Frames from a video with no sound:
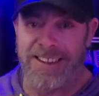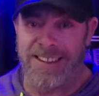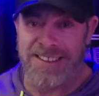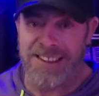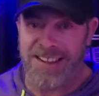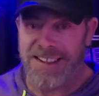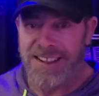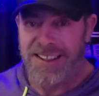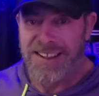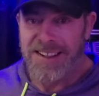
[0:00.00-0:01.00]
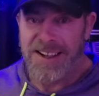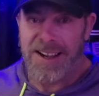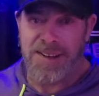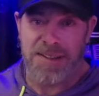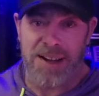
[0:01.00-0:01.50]
it's like,
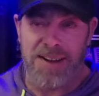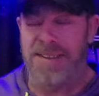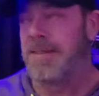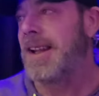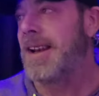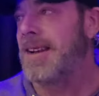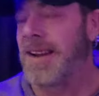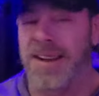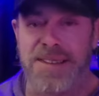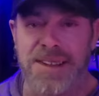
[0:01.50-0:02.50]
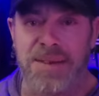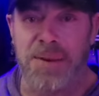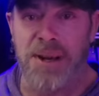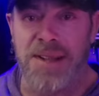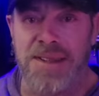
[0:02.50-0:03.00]
I just, man, I used to have
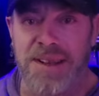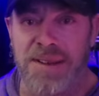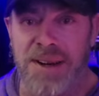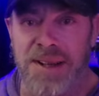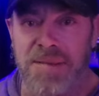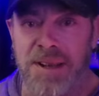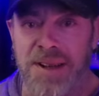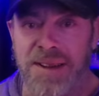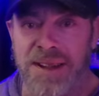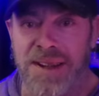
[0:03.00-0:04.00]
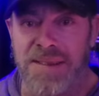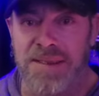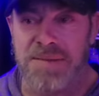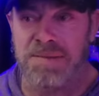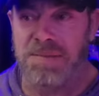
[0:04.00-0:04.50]
the weight set right in the middle. Like it
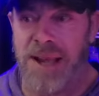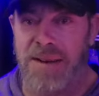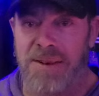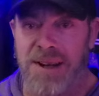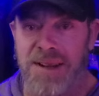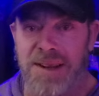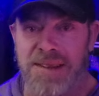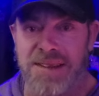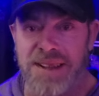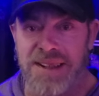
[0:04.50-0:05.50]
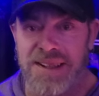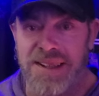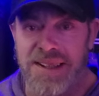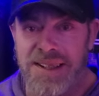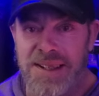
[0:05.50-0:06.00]
was back when I could actually like
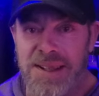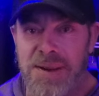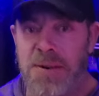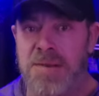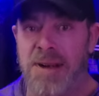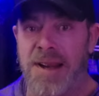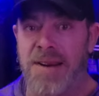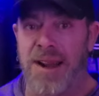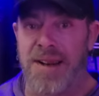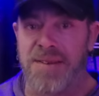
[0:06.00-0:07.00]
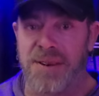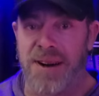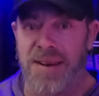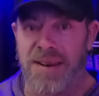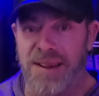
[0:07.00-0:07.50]
use my garage for
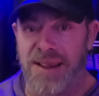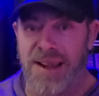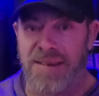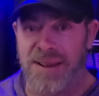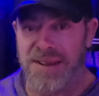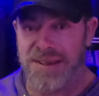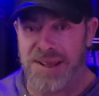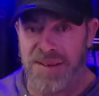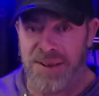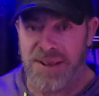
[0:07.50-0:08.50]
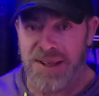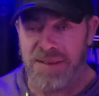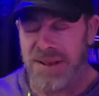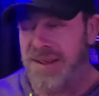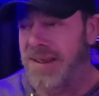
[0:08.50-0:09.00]
a lot of other stuff. I didn't
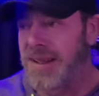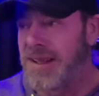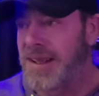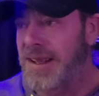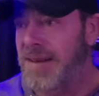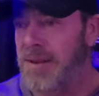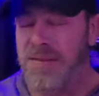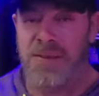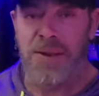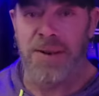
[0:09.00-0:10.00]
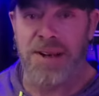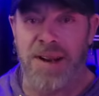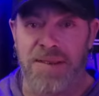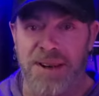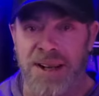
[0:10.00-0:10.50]
have the, I didn't have my floor
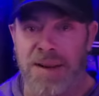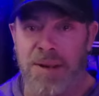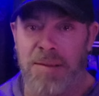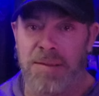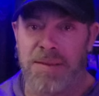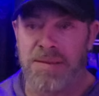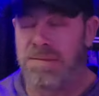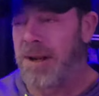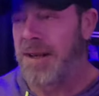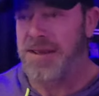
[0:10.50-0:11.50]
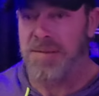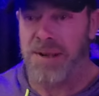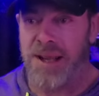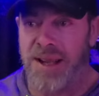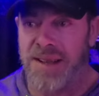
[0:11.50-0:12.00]
covering. I my punching
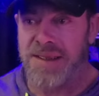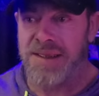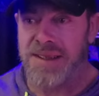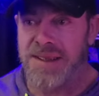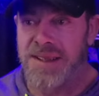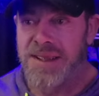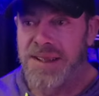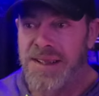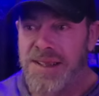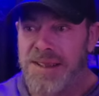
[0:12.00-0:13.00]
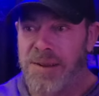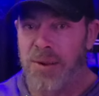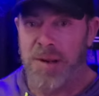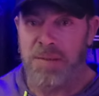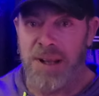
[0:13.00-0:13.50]
bags. Uh, the
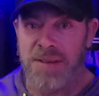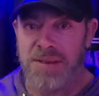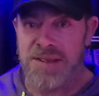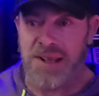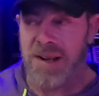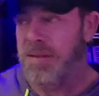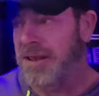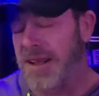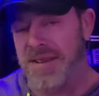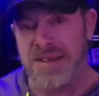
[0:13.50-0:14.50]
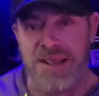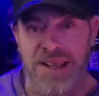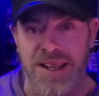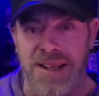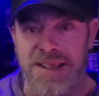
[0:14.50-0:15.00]
workbench was set up on the other
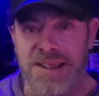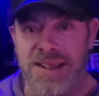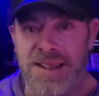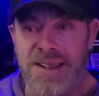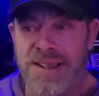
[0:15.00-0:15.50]
side, and